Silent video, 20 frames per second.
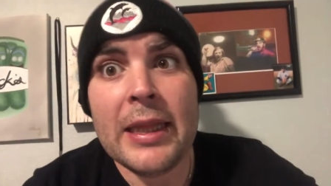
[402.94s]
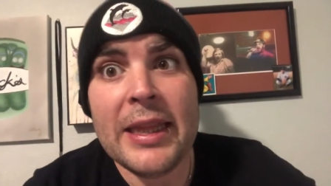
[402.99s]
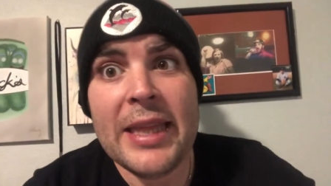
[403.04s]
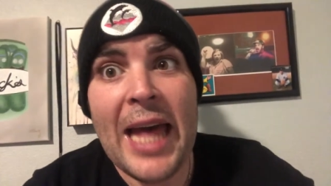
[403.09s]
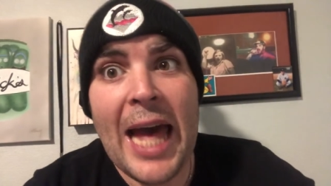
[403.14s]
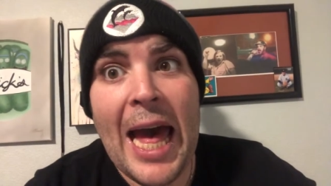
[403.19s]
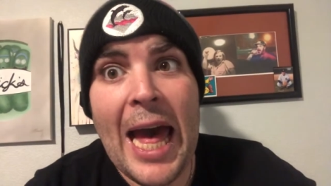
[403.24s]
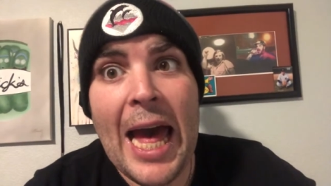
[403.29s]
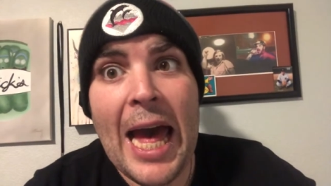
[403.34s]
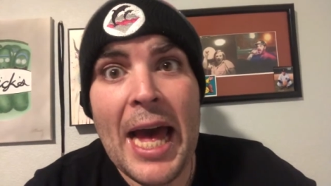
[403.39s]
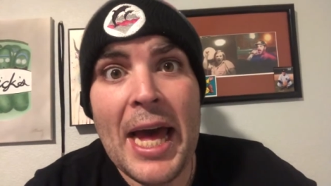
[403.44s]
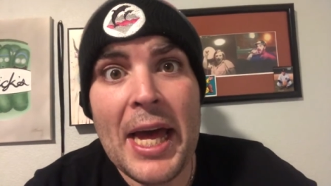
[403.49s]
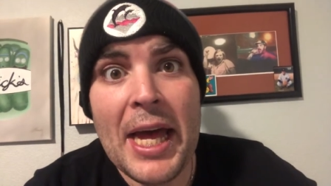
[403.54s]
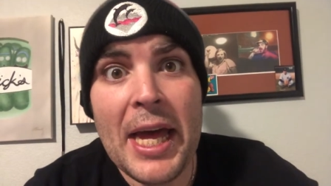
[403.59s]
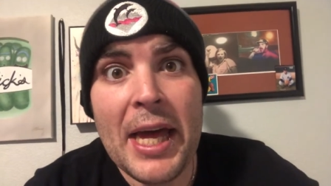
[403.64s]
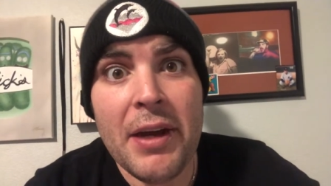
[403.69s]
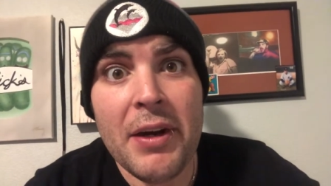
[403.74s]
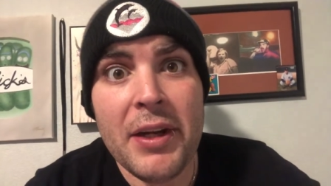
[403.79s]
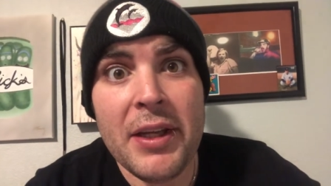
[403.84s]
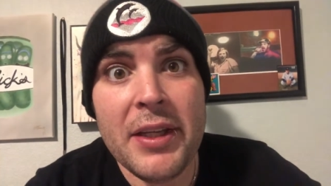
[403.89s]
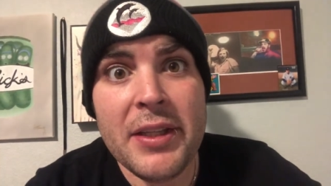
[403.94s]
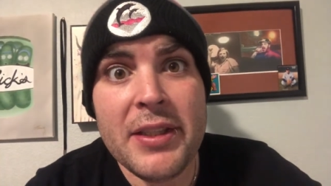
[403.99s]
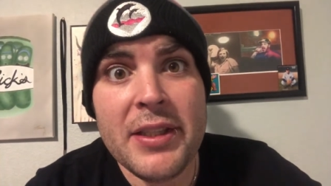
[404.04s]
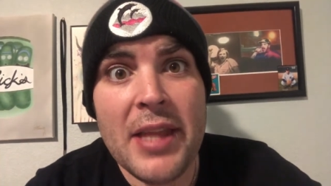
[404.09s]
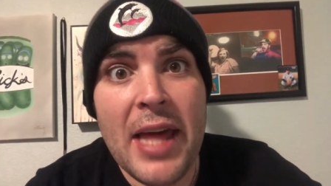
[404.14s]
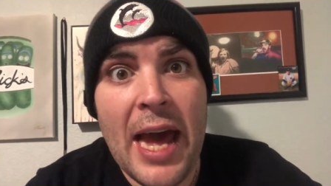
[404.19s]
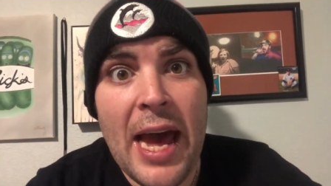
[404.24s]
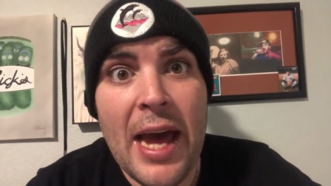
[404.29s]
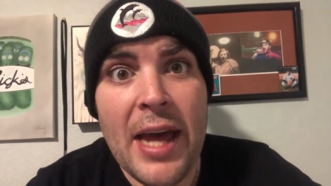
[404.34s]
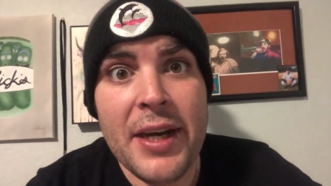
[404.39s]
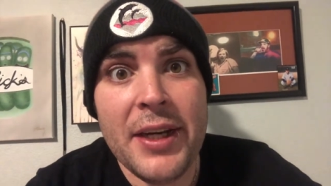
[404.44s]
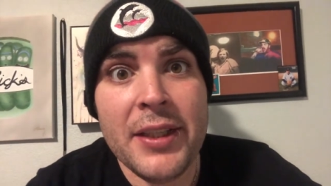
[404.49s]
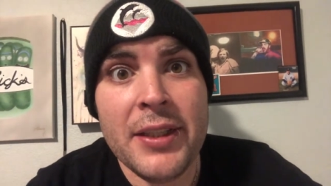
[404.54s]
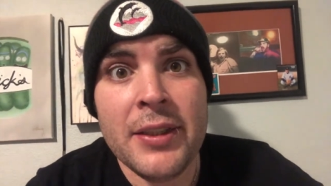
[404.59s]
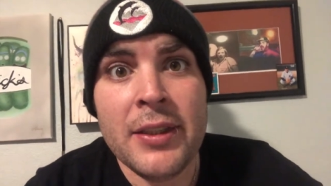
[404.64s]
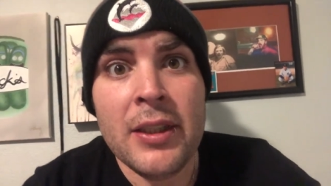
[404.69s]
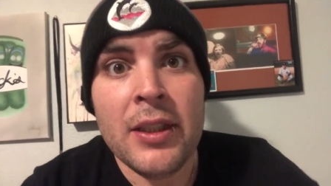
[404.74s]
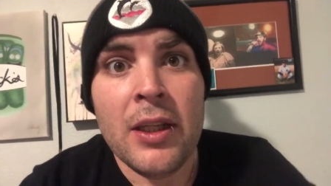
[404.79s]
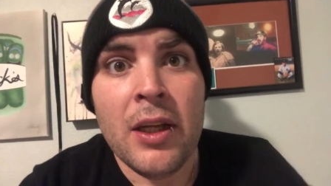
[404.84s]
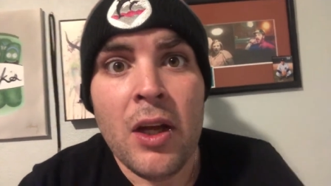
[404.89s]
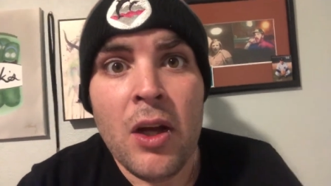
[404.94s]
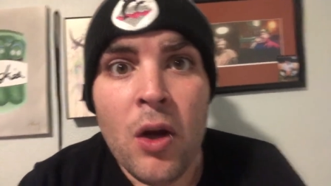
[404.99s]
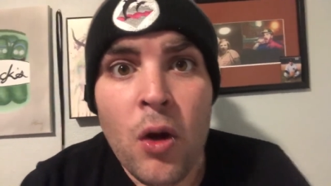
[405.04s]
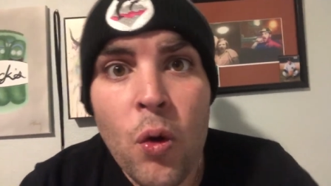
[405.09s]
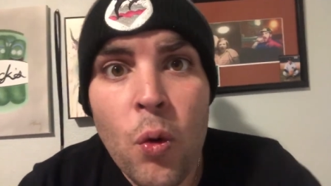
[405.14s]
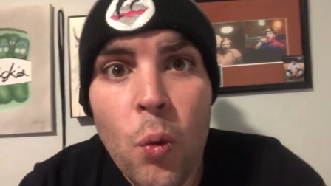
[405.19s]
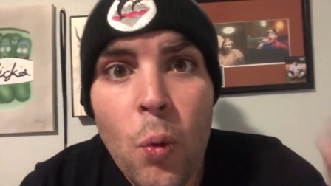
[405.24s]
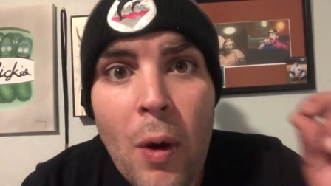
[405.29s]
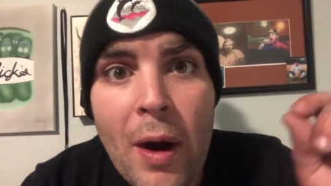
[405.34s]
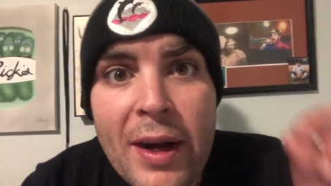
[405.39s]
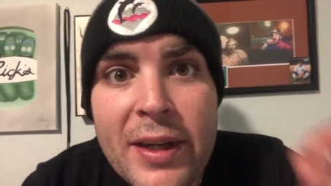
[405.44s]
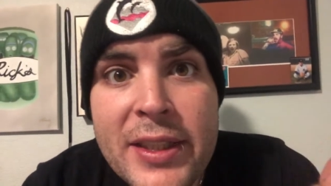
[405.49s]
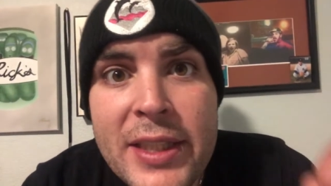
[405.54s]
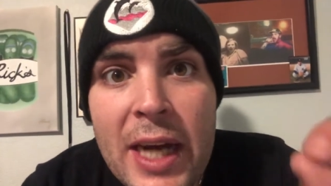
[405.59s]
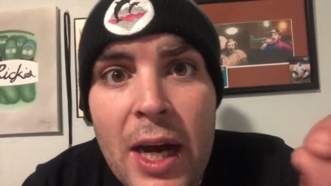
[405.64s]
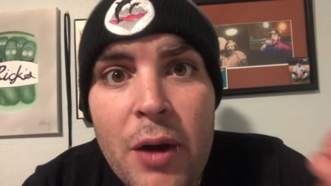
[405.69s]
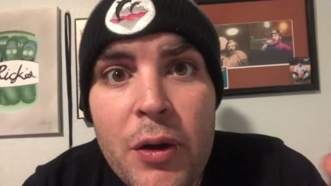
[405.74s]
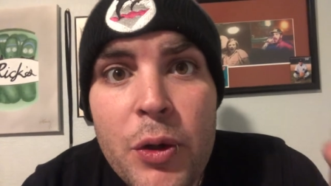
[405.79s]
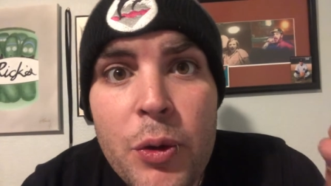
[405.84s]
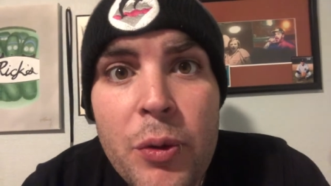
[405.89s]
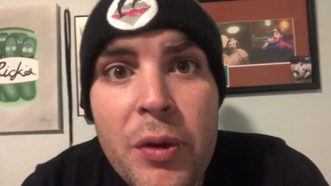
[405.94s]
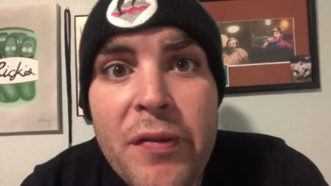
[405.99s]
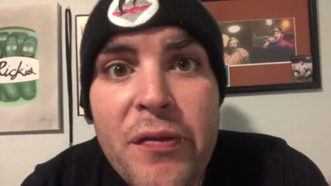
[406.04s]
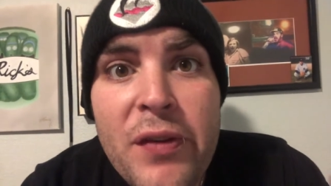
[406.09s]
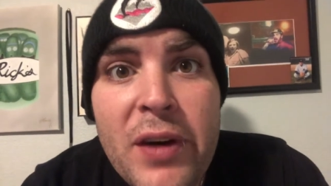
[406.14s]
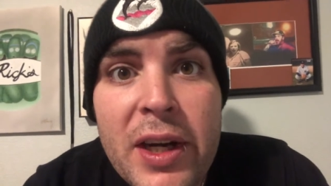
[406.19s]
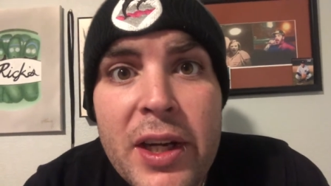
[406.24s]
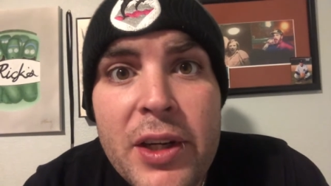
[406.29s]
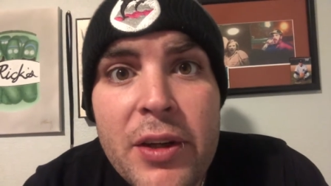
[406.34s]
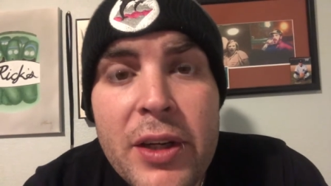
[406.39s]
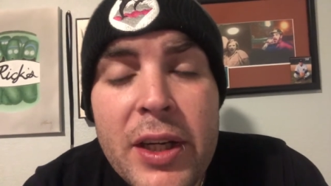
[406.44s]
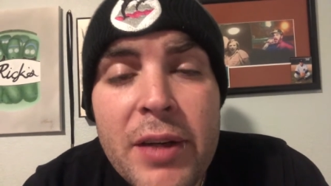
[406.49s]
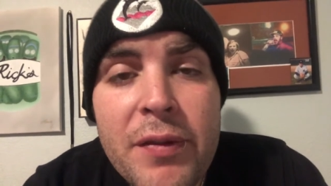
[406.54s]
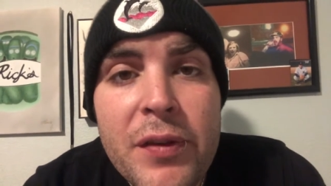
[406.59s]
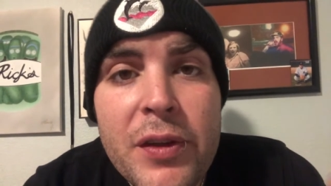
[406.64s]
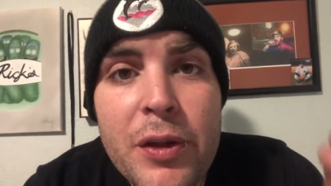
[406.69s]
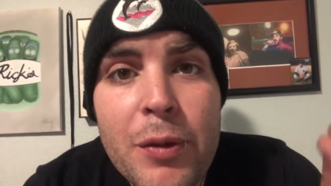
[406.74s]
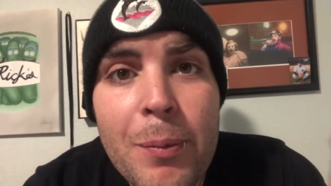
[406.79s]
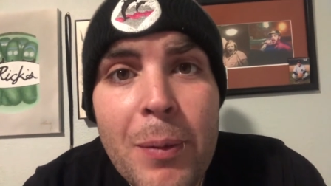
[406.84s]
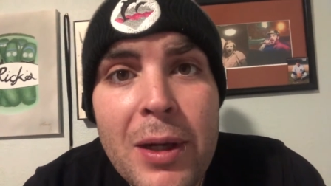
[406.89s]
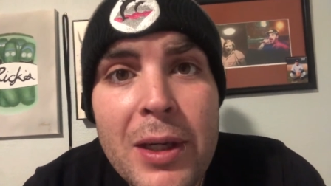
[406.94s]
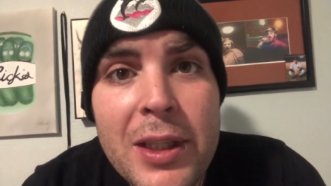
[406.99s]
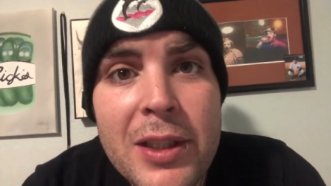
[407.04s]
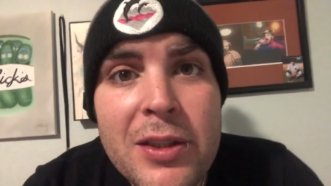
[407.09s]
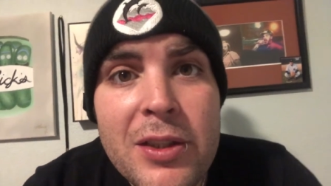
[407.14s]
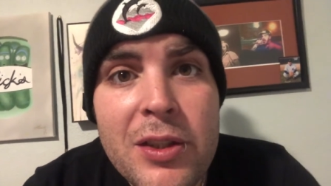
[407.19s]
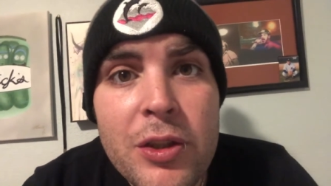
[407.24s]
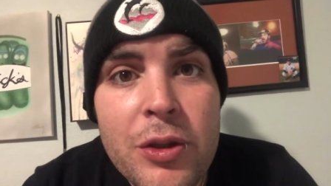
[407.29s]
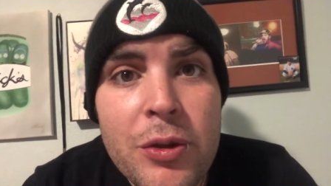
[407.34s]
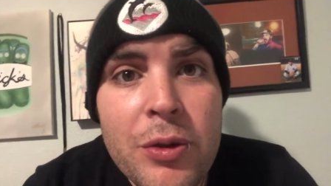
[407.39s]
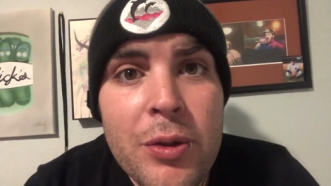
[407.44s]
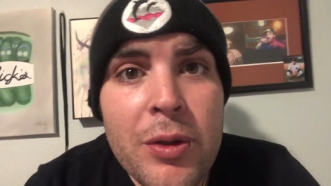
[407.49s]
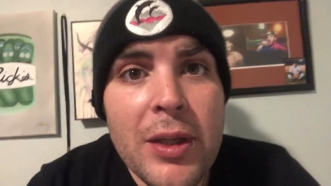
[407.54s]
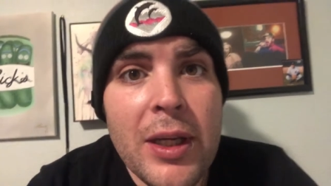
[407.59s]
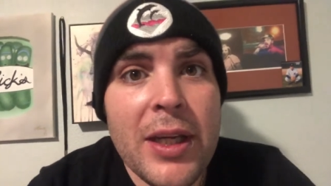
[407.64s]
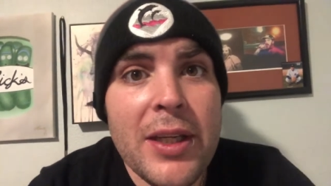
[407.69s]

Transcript: that is that. Watch out who the fuck you're giving your money to,